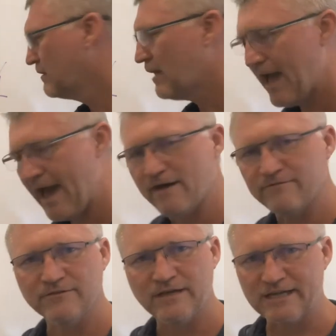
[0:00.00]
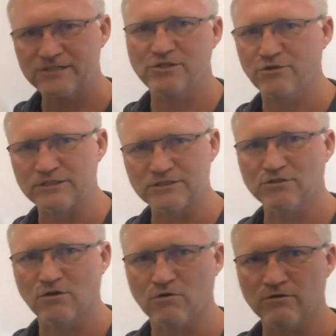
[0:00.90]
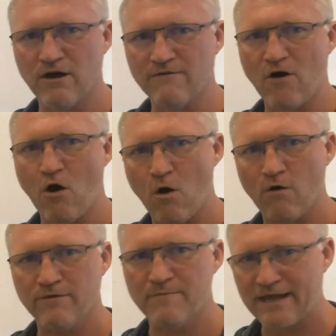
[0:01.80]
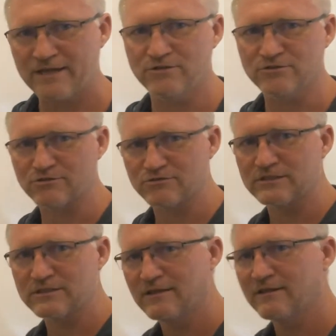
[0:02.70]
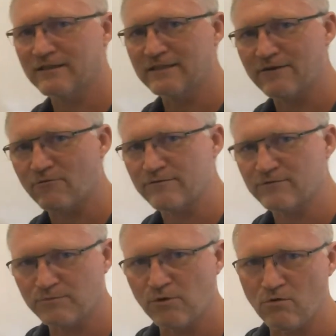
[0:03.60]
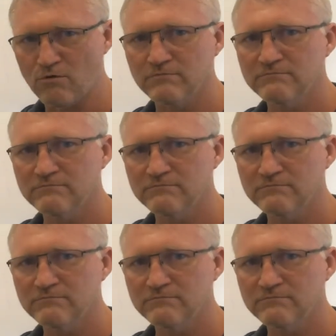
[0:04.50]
have Xcode installed of all the Mac users that they were able to poll.